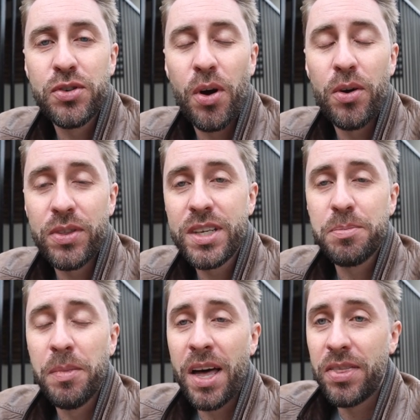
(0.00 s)
So
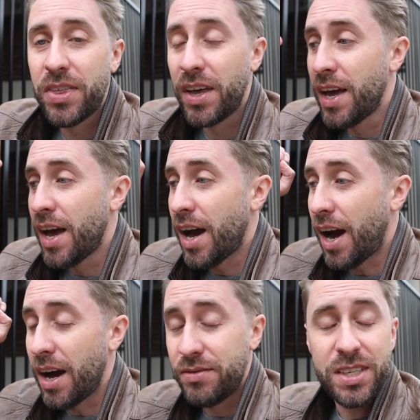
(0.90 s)
this month
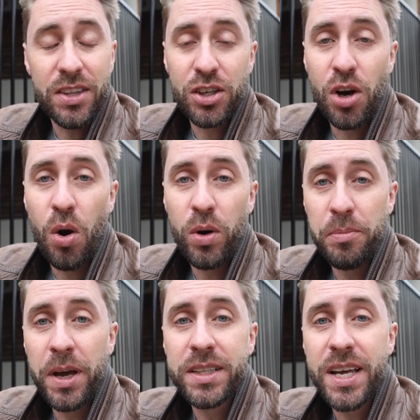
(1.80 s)
I've set the goal to
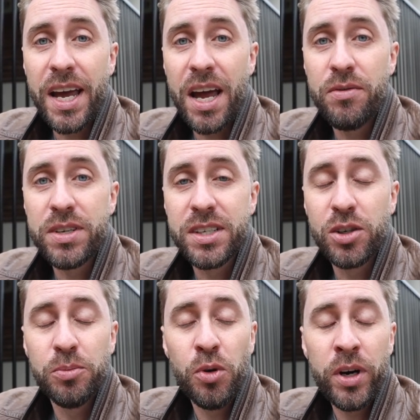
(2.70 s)
meditate every
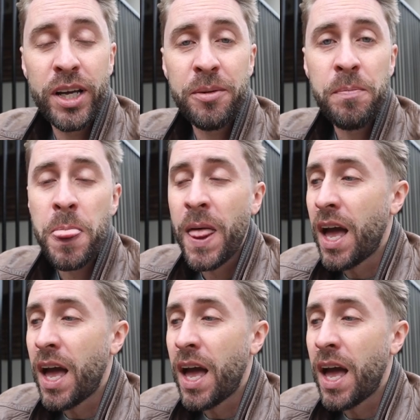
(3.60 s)
single morning.